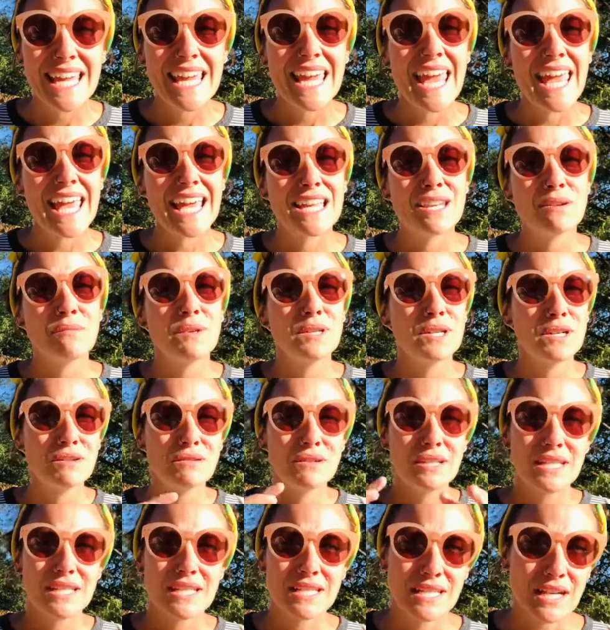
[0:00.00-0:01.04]
And we don't
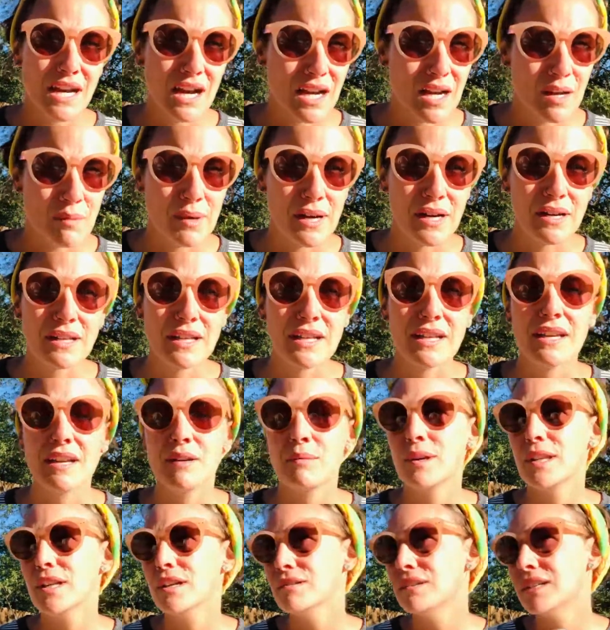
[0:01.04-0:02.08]
need to talk about it and we
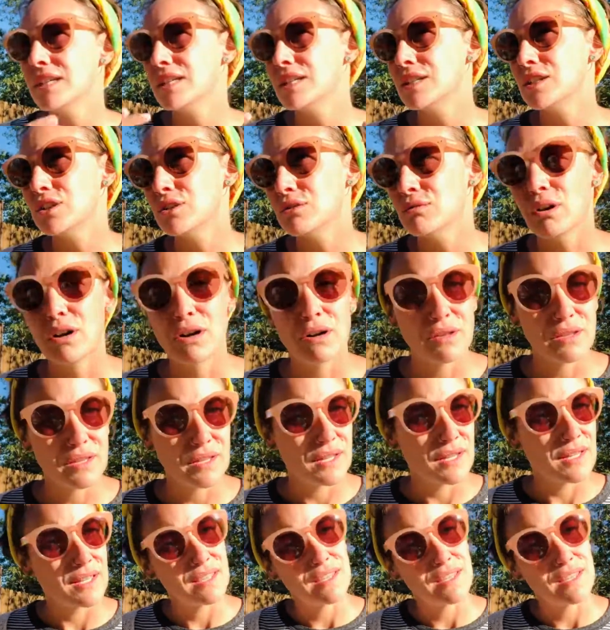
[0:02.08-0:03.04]
don't need to do all the,